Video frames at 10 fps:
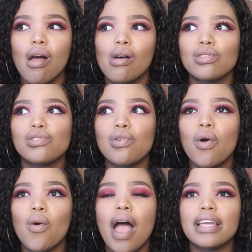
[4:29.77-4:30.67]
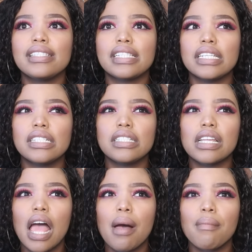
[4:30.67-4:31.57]
So I did,
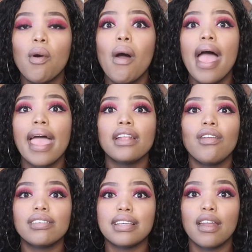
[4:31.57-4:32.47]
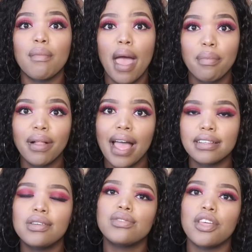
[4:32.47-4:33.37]
I had logged out of my Apple
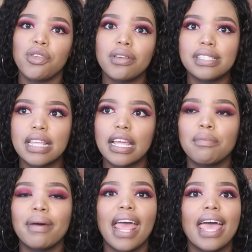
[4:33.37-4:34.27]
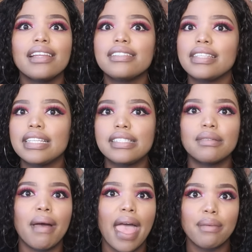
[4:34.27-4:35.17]
ID because I knew I was selling it, but I hadn't deleted
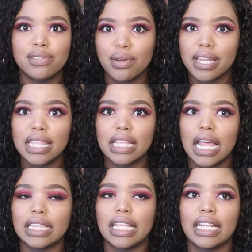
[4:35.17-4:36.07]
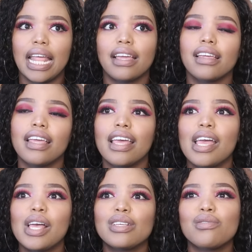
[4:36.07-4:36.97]
my apps or anything like that. Like,
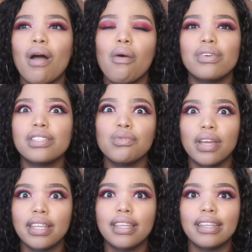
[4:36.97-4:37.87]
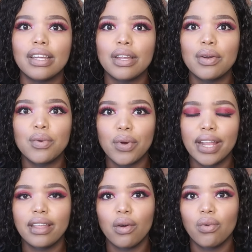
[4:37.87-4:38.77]
so I wasn't really
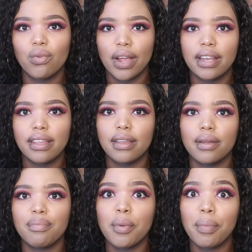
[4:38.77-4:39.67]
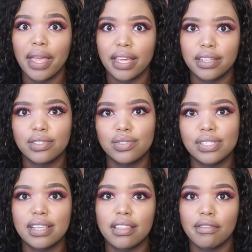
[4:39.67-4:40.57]
prepared to
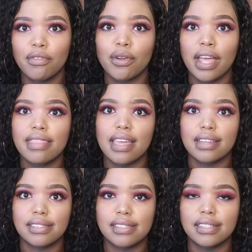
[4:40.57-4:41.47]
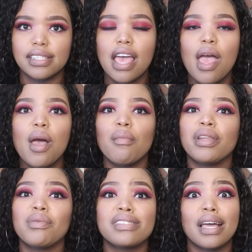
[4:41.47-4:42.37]
sell that phone in that instance. But
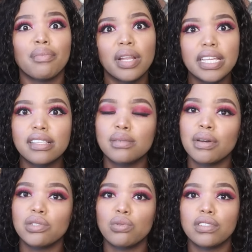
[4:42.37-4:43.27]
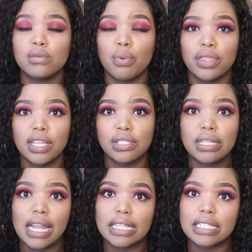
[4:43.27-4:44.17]
he was like, please, it's my daughter's birthday
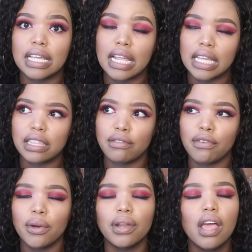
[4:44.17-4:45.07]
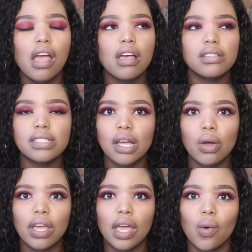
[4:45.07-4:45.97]
tonight, can I get the phone? So I was like,
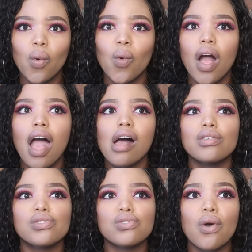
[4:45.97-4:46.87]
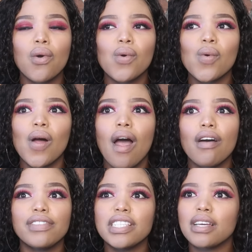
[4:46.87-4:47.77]
okay, cool. So
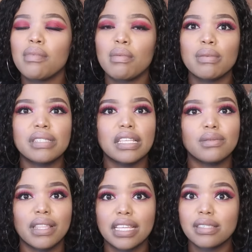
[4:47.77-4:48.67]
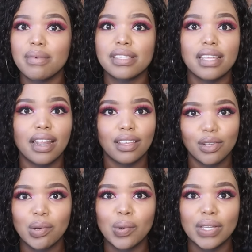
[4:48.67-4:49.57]
after my mom sends me the SMS that, you
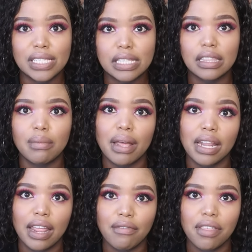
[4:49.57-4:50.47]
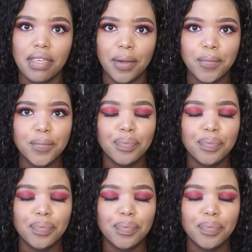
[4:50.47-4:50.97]
know, he sent the money and everything,